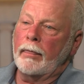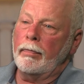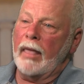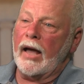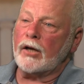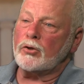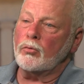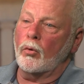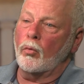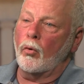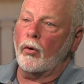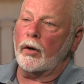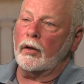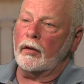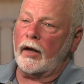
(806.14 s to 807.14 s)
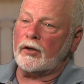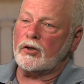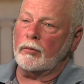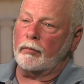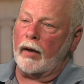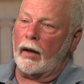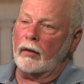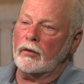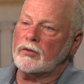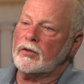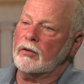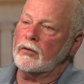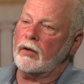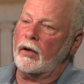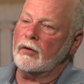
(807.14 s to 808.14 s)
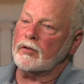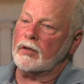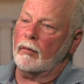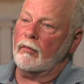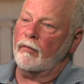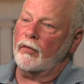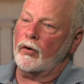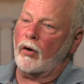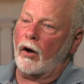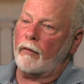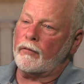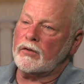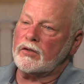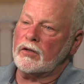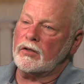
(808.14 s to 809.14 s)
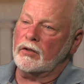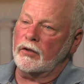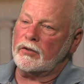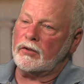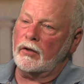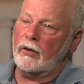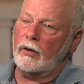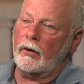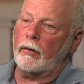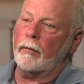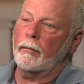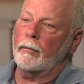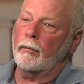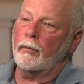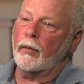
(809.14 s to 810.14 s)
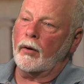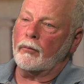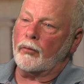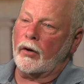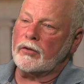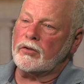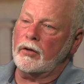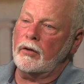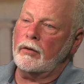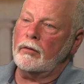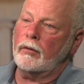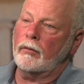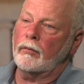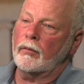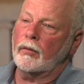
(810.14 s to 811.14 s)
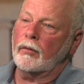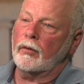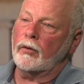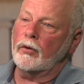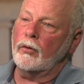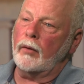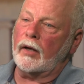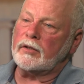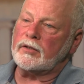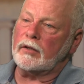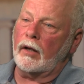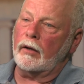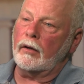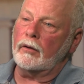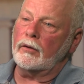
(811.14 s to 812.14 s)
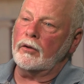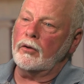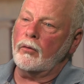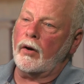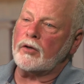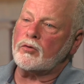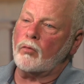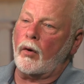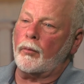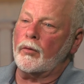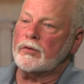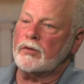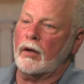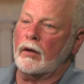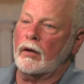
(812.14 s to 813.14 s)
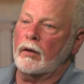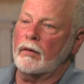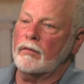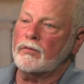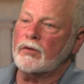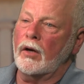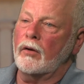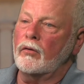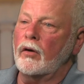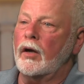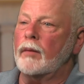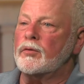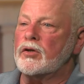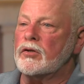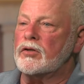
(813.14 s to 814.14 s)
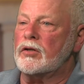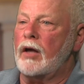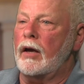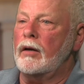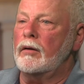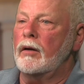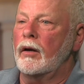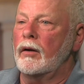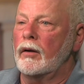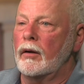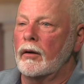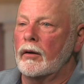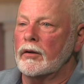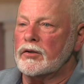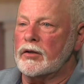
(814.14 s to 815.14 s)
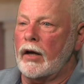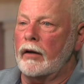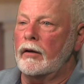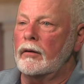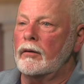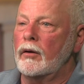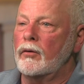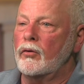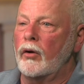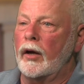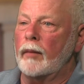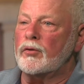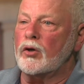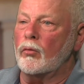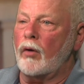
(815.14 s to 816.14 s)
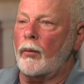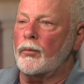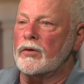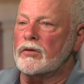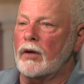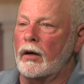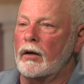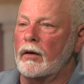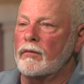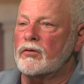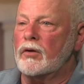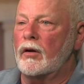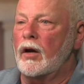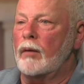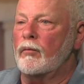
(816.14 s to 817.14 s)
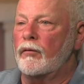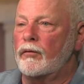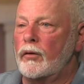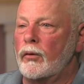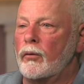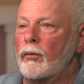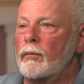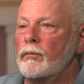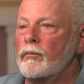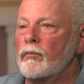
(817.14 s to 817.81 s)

Nashua ward election ballots contain some of the offices listed here: President, U.S. Senate, U.S. Representatives, New Hampshire State Senate, New Hampshire Representatives, to name a few.